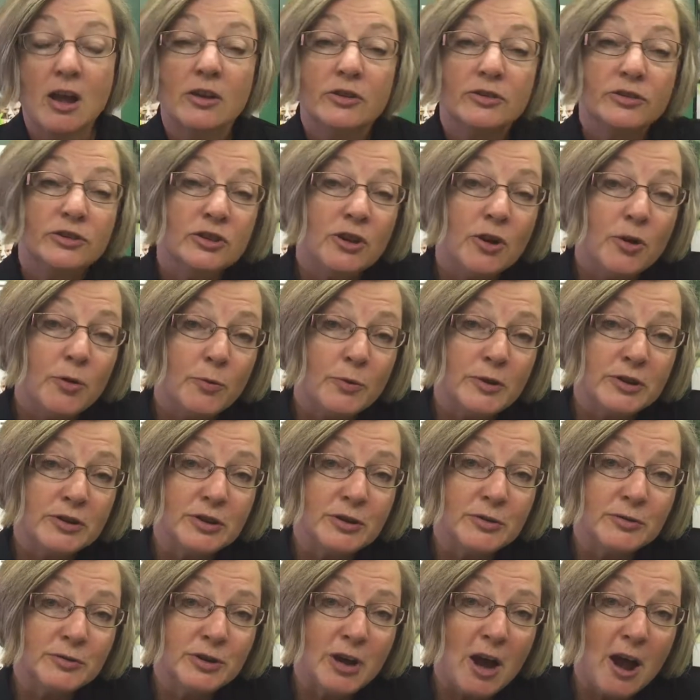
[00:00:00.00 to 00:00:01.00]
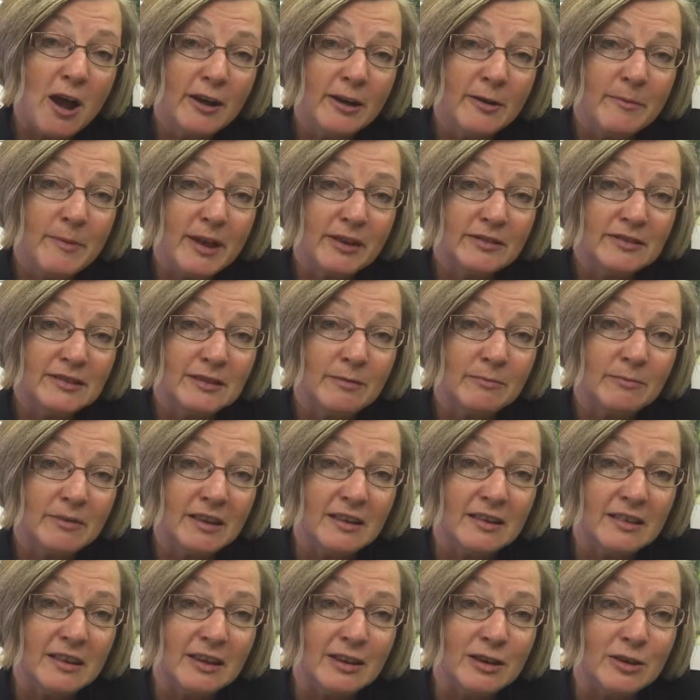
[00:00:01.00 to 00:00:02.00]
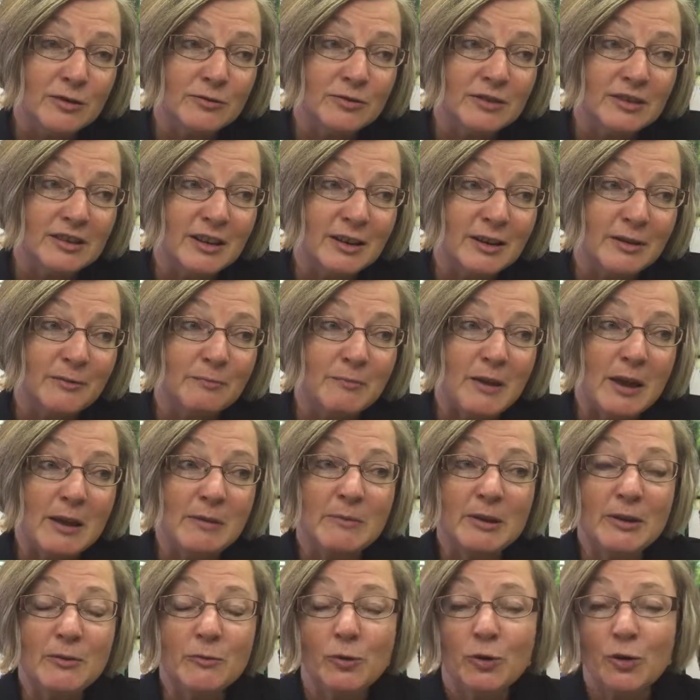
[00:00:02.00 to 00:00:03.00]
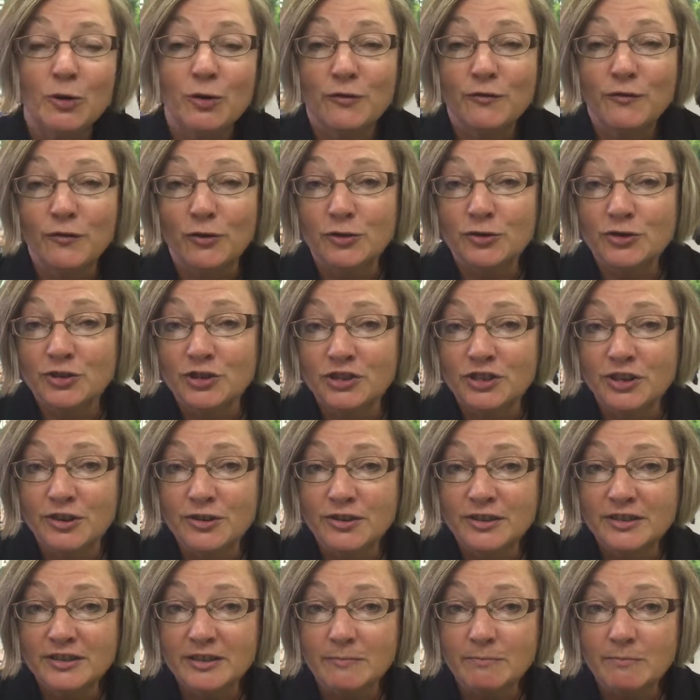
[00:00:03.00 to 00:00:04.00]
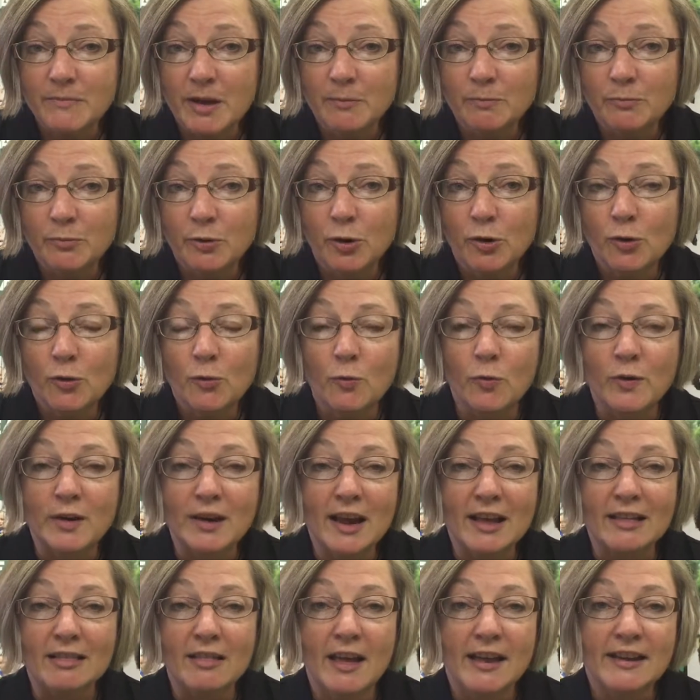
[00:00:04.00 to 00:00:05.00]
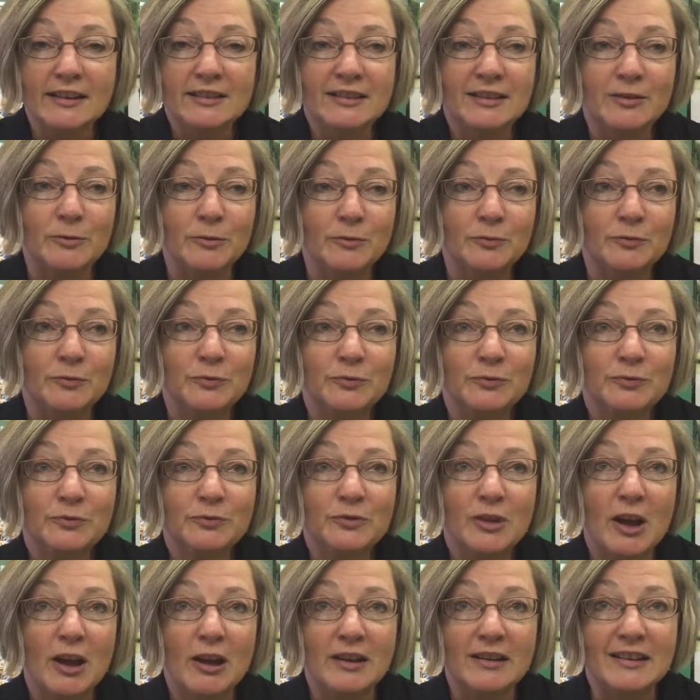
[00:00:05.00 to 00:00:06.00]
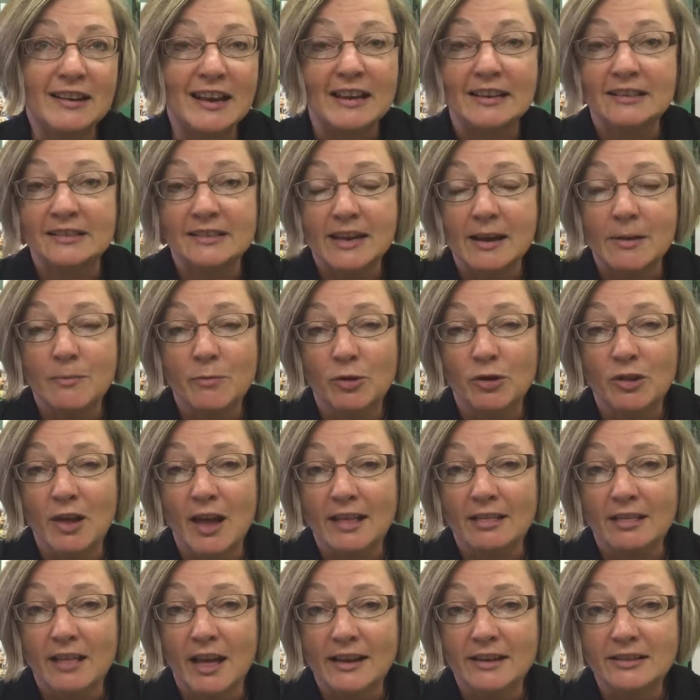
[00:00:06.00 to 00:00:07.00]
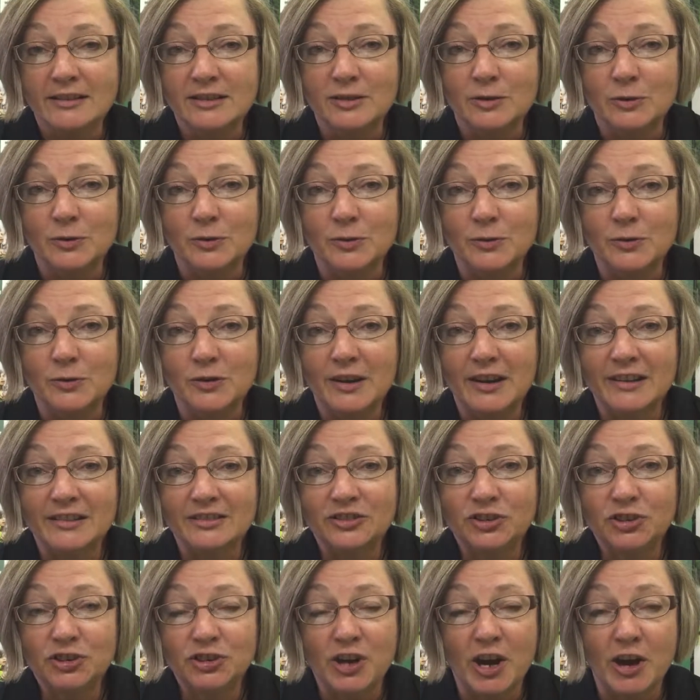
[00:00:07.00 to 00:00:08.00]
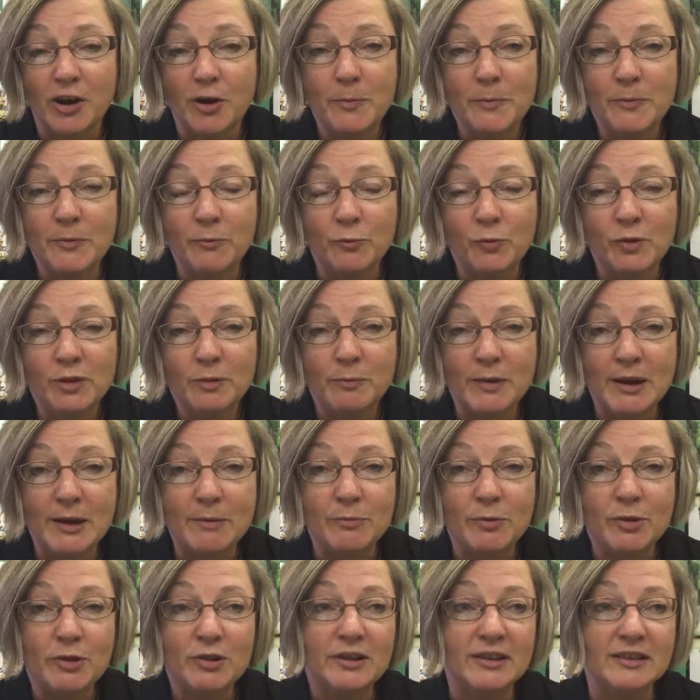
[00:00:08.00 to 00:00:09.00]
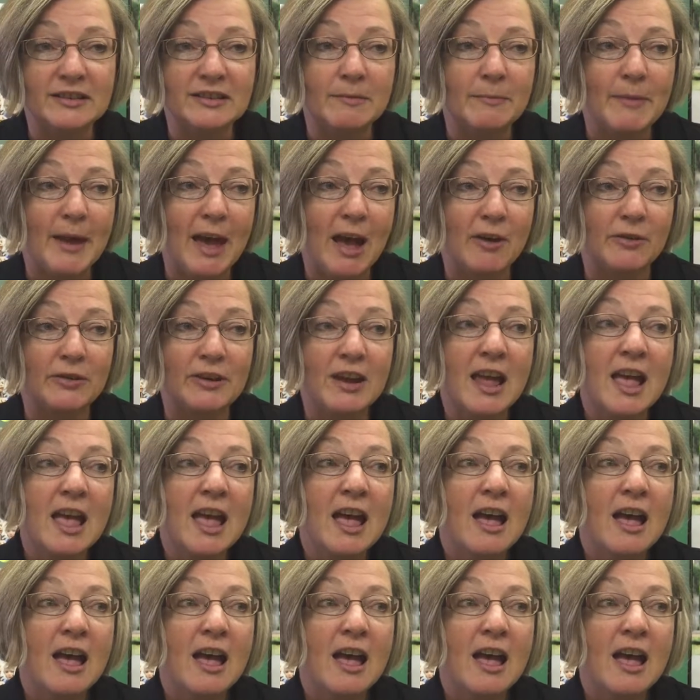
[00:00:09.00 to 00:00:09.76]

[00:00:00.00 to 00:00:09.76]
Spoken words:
So when you talk about something that you did, maybe we're first year as a member, an example I like to share with people is about